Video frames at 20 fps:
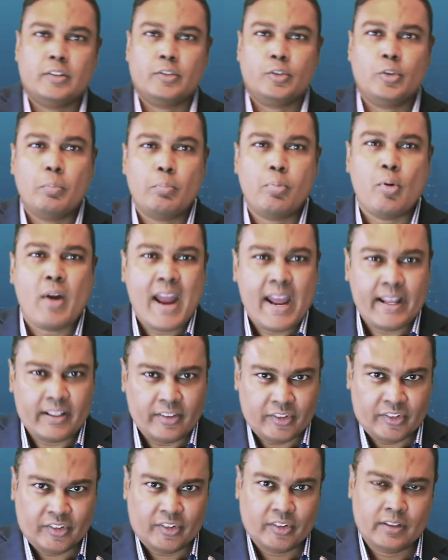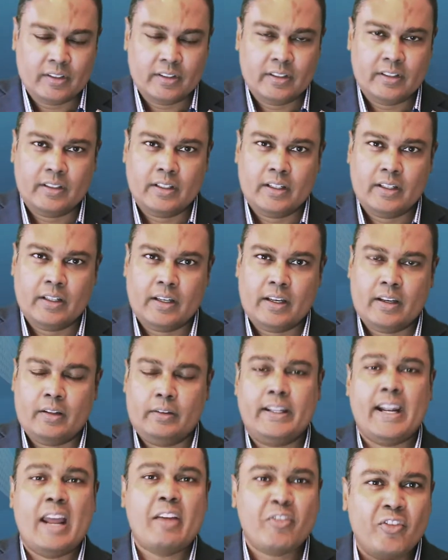So brands
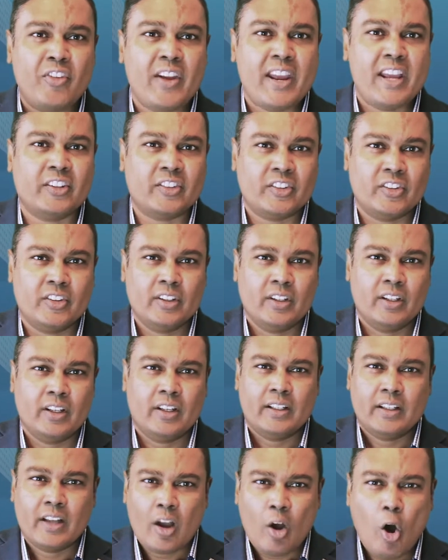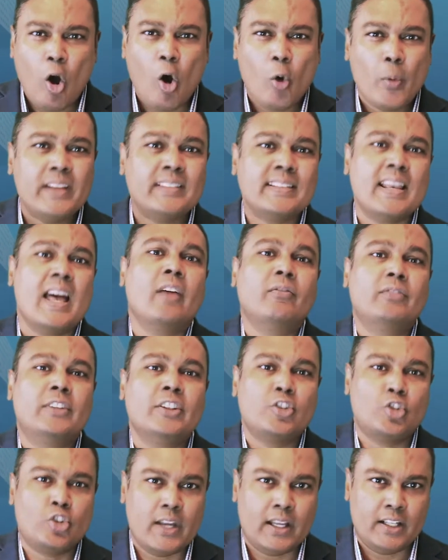that I face always have
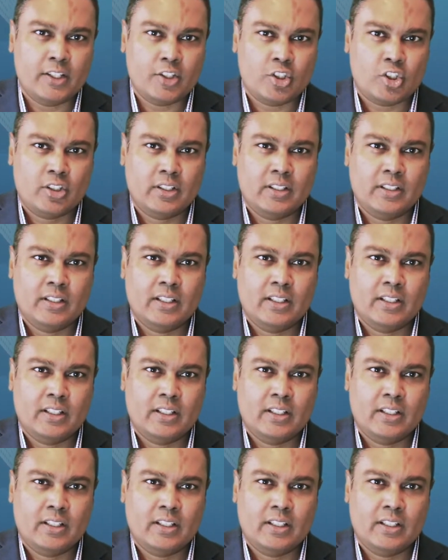this challenge.